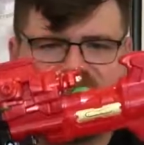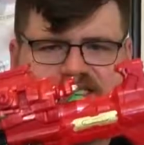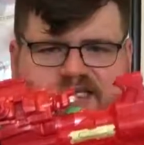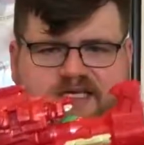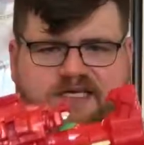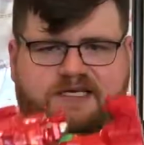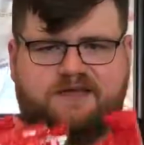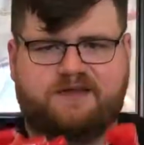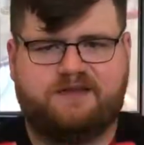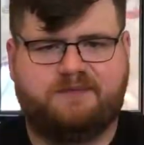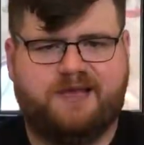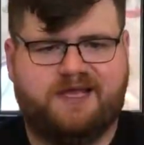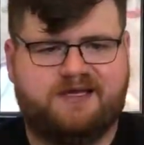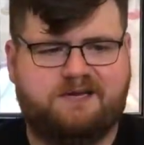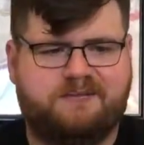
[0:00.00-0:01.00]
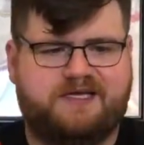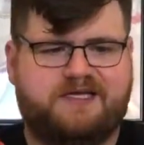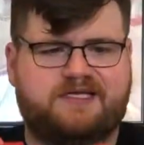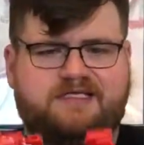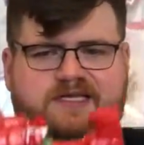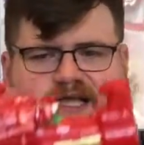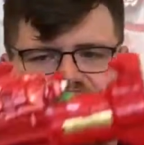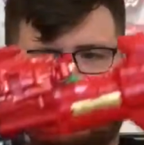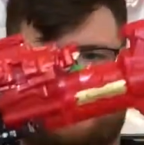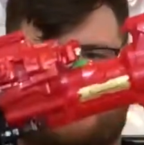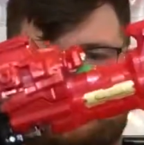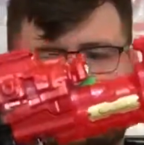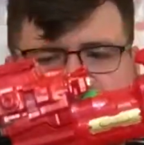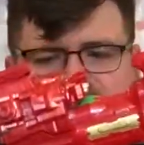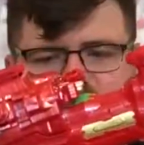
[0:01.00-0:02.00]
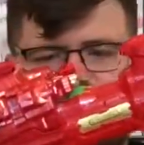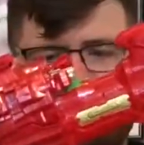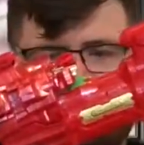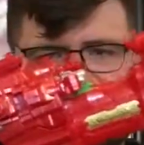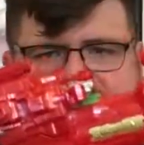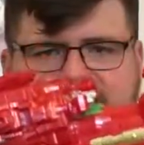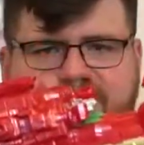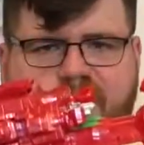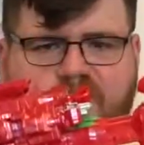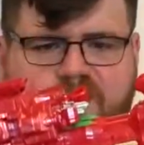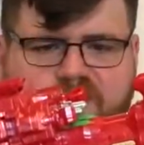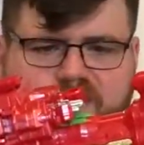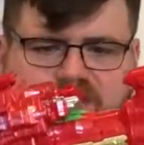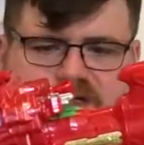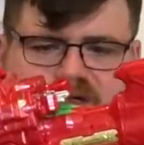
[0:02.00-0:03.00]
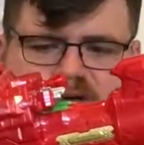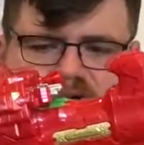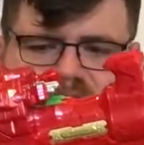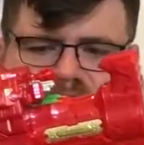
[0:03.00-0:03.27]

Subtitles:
see, the Magnum is a little bit smaller.